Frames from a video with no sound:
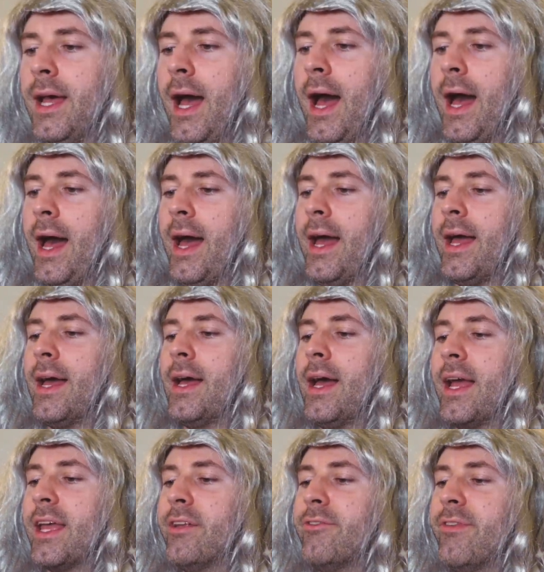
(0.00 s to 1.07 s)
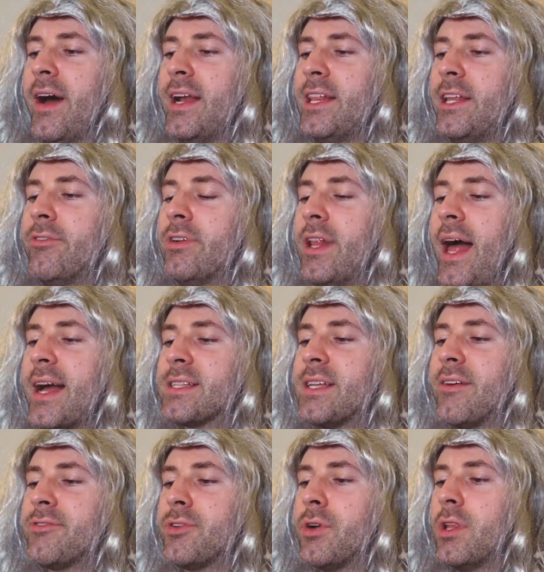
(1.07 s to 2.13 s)
Ah, I can finally relax
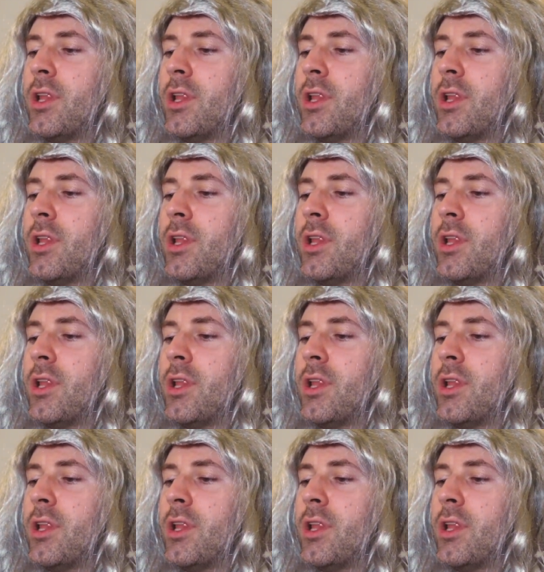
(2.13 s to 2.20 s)
after a